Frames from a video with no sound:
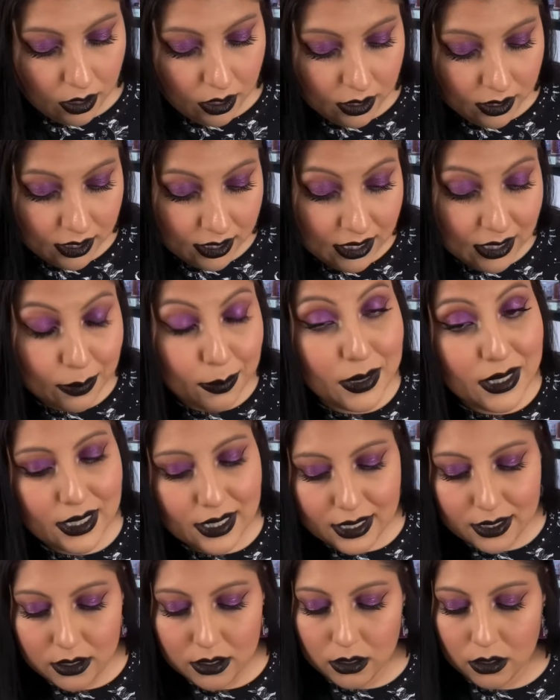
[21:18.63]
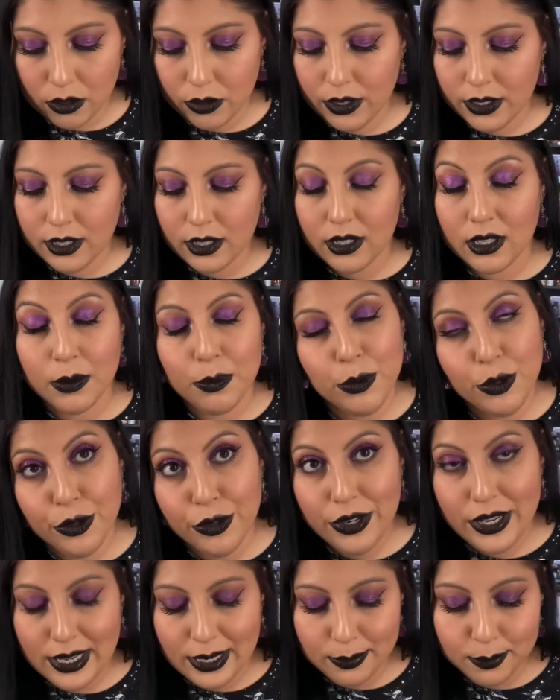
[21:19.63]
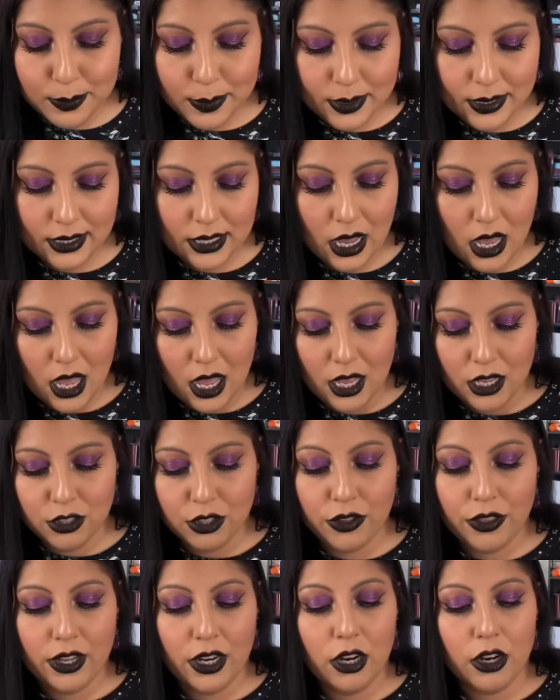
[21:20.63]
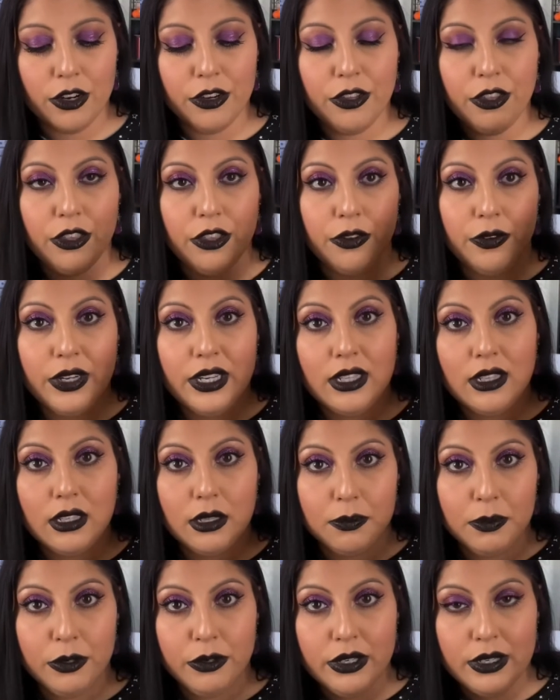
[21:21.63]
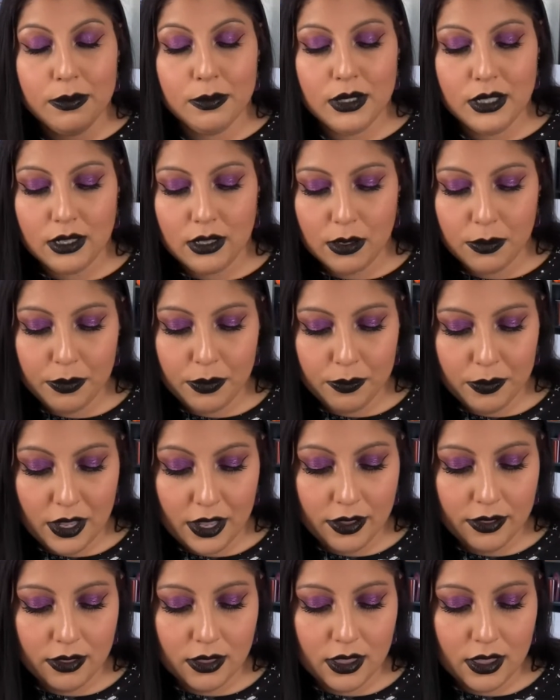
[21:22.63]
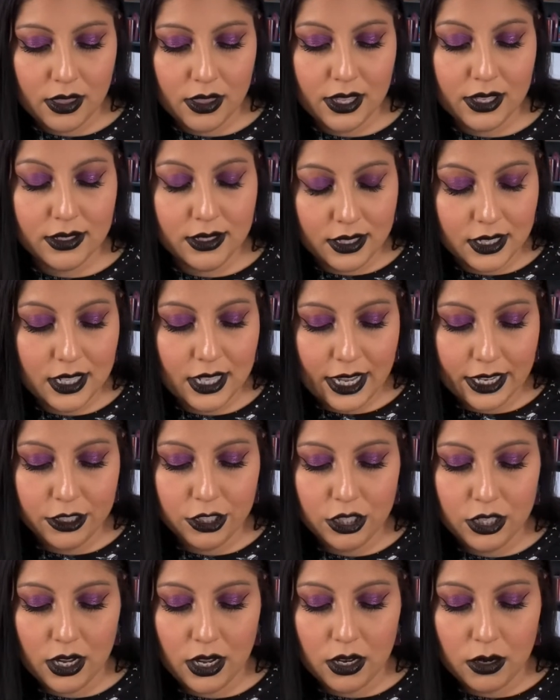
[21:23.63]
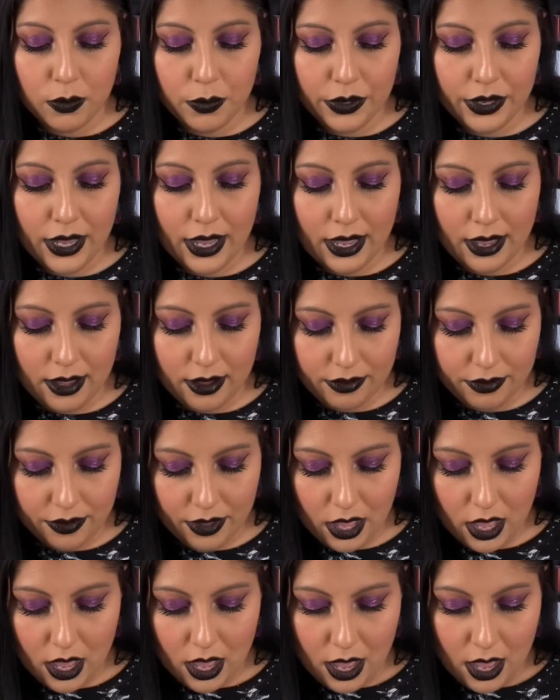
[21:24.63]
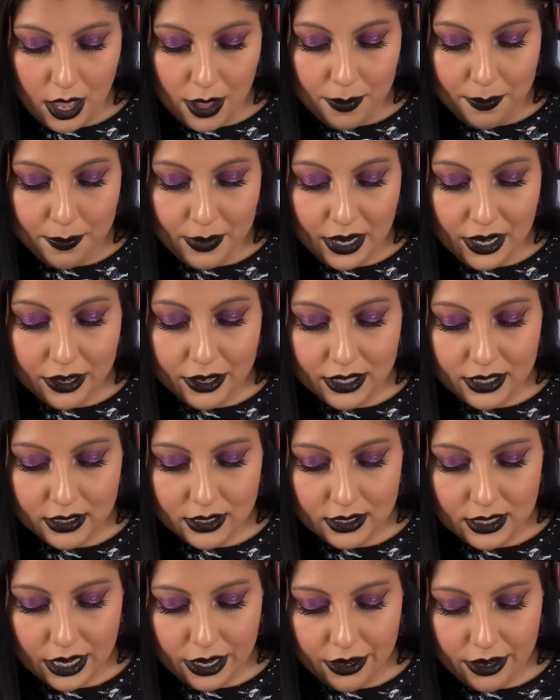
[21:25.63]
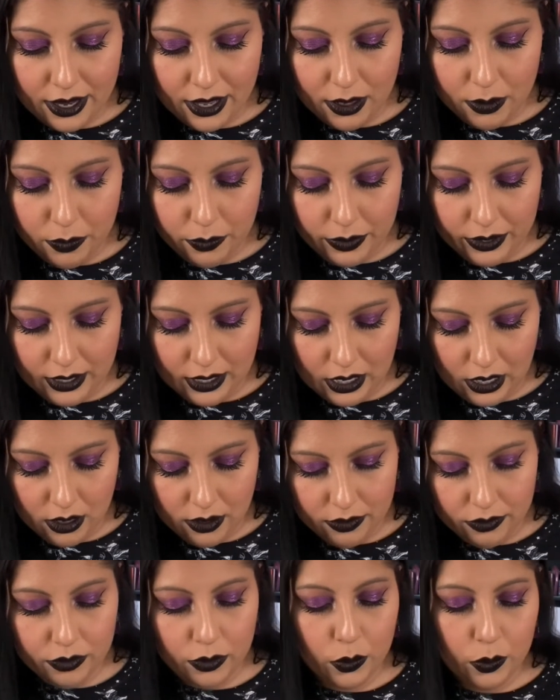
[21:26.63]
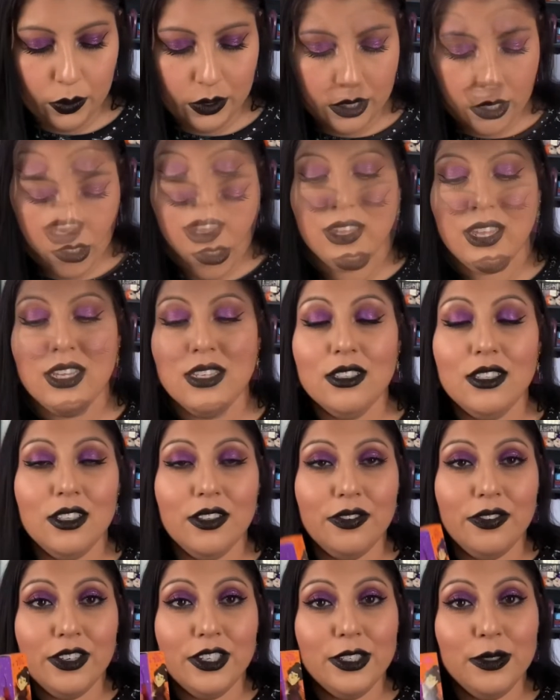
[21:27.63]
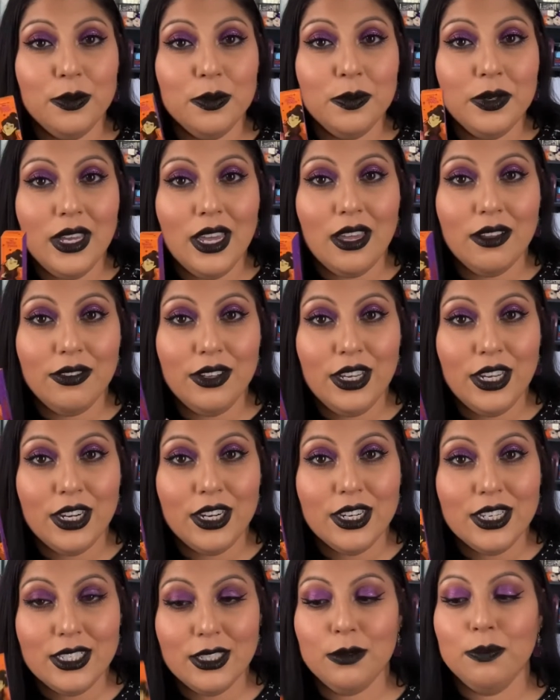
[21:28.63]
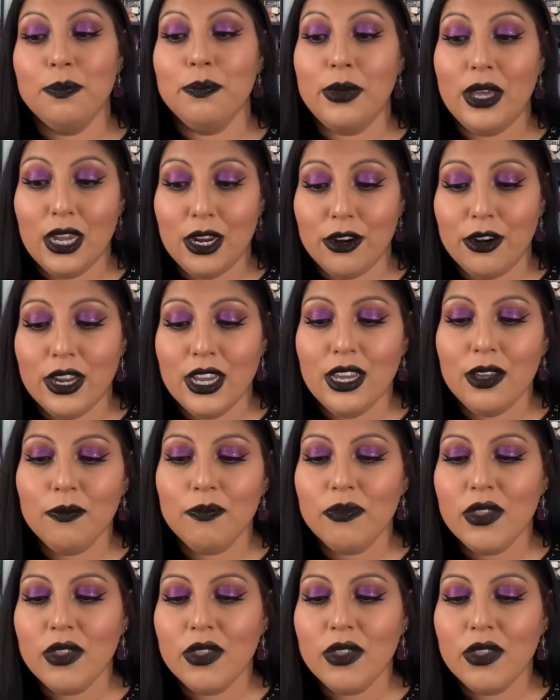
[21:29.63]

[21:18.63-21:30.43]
lipsticks or the lip creams. So there are 3 lip creams in this collection. We have Mary, Sarah, and Winnie, of course. Okay, so the first one we have here is Mary,